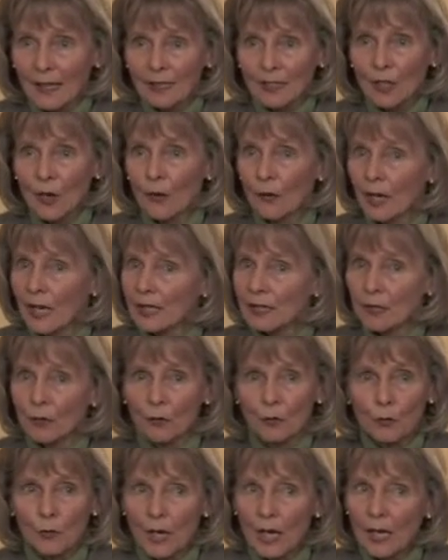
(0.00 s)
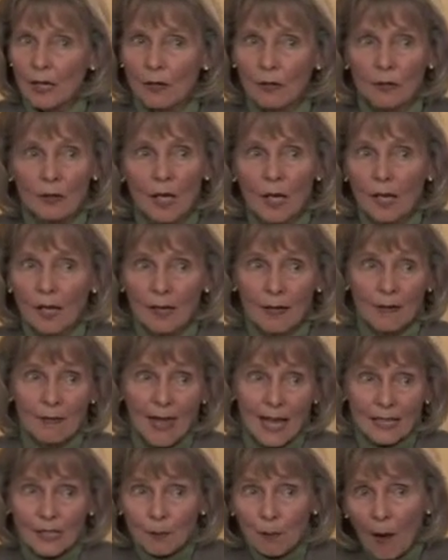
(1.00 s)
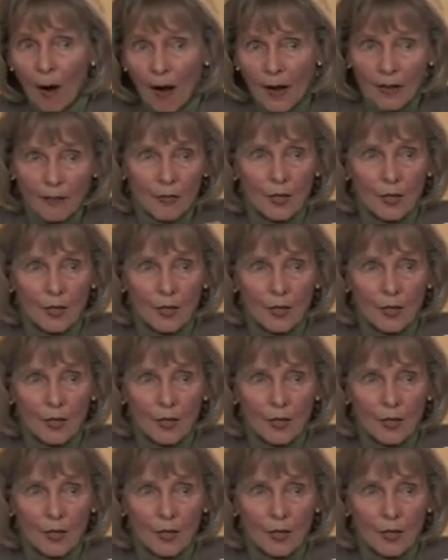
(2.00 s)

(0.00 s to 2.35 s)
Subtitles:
So it's a real, that's part